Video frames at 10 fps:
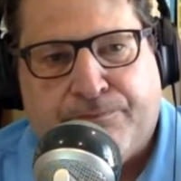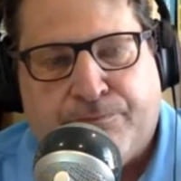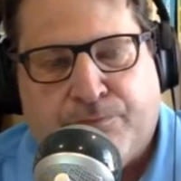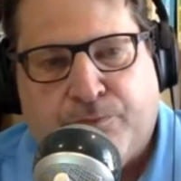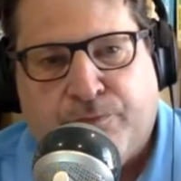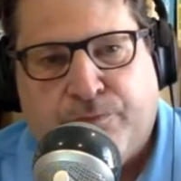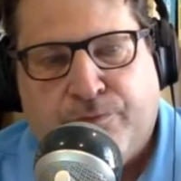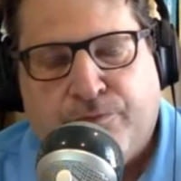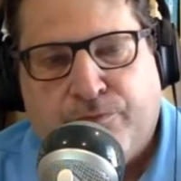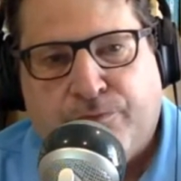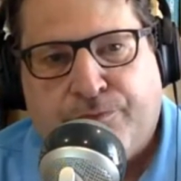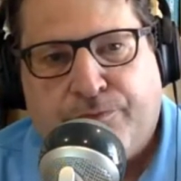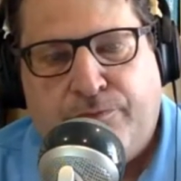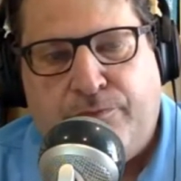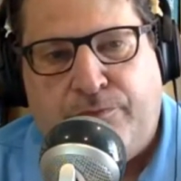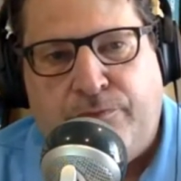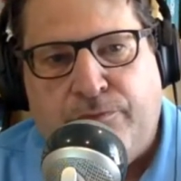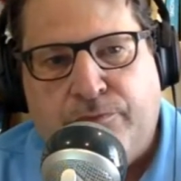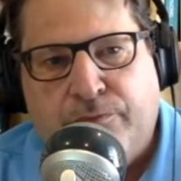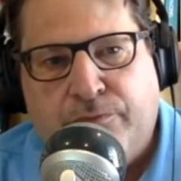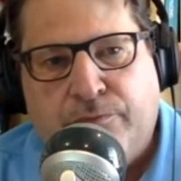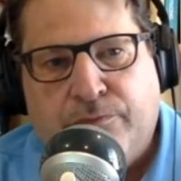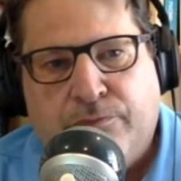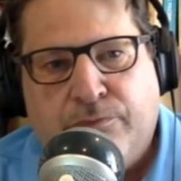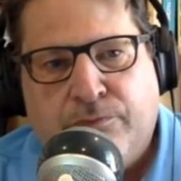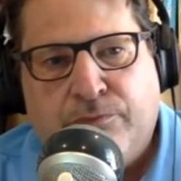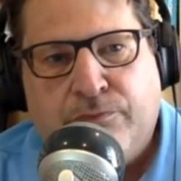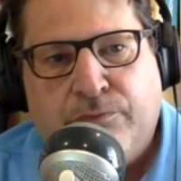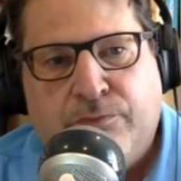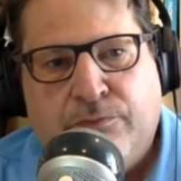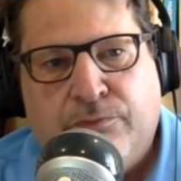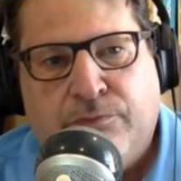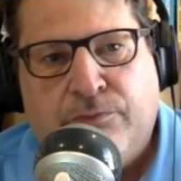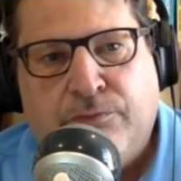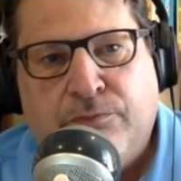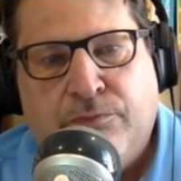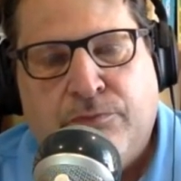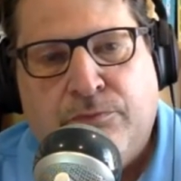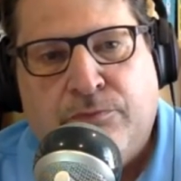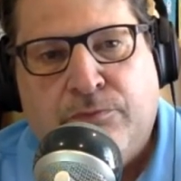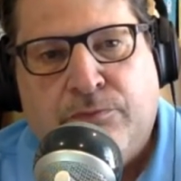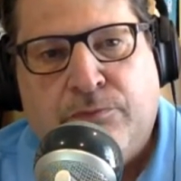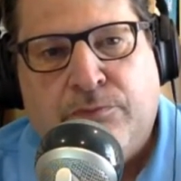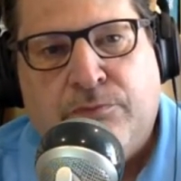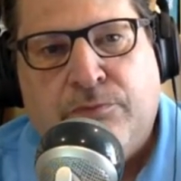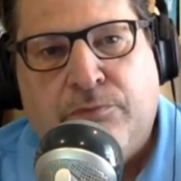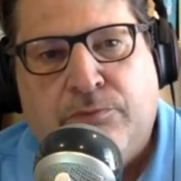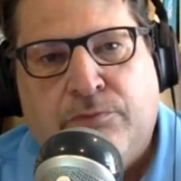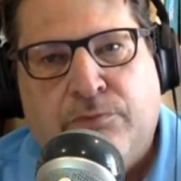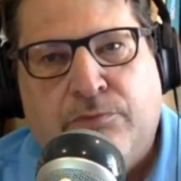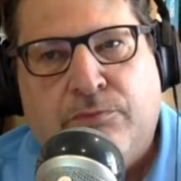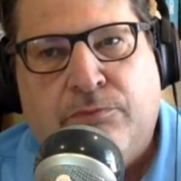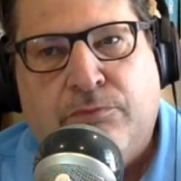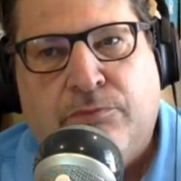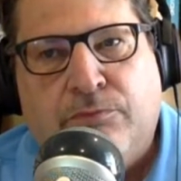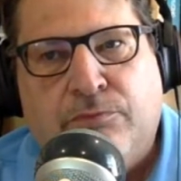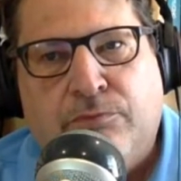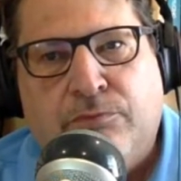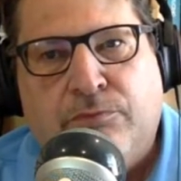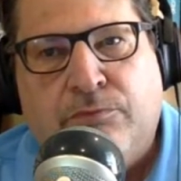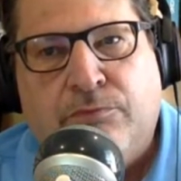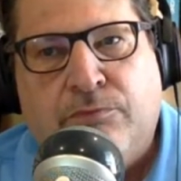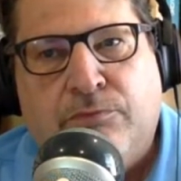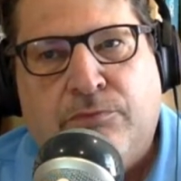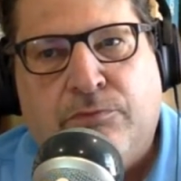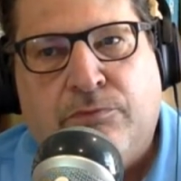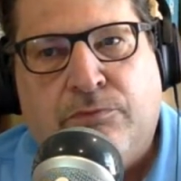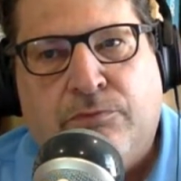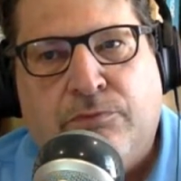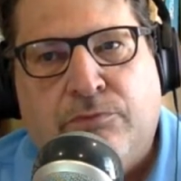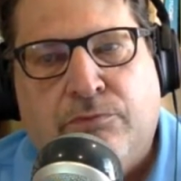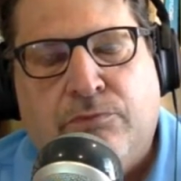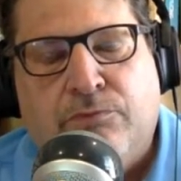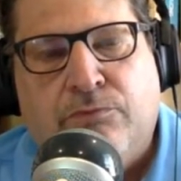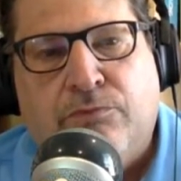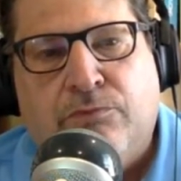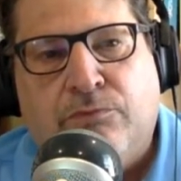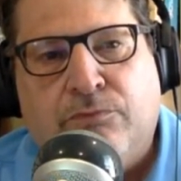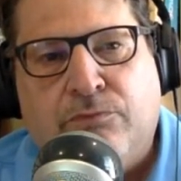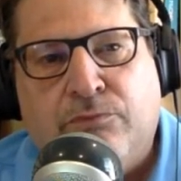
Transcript: [no speech]